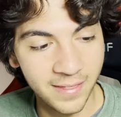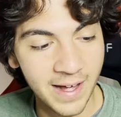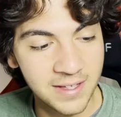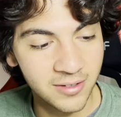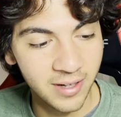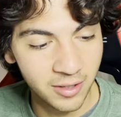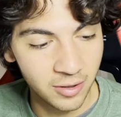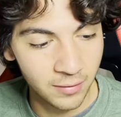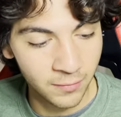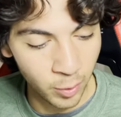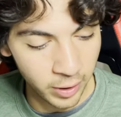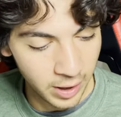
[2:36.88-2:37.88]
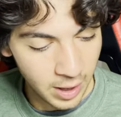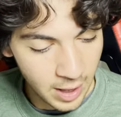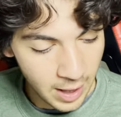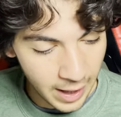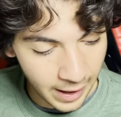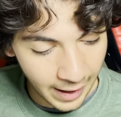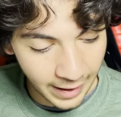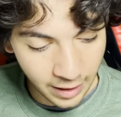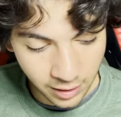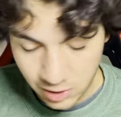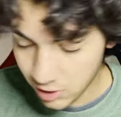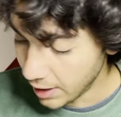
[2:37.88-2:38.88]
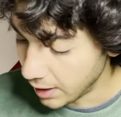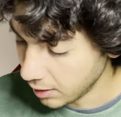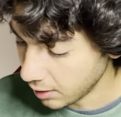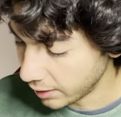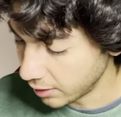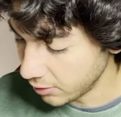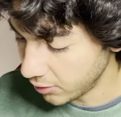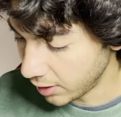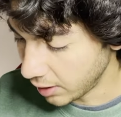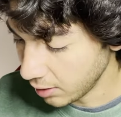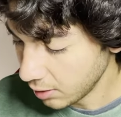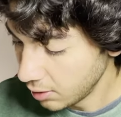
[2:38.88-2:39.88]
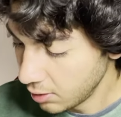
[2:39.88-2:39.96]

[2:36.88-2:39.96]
that's all I could afford. And I gotta say, I gotta say,